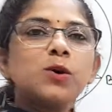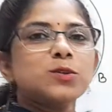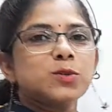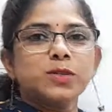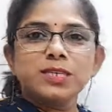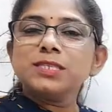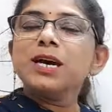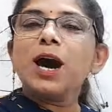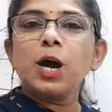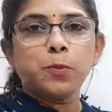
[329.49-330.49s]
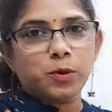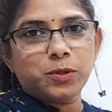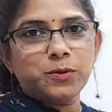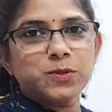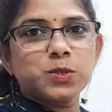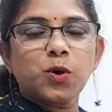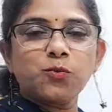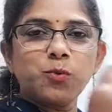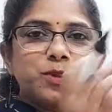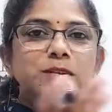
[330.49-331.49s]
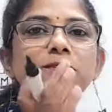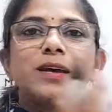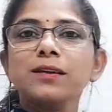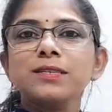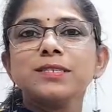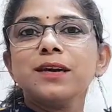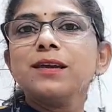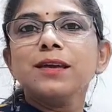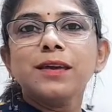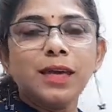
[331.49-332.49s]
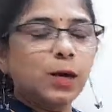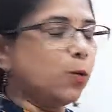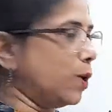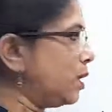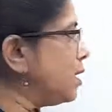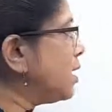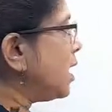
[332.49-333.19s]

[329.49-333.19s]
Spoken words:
So this hypotenuse of both the triangles are equal,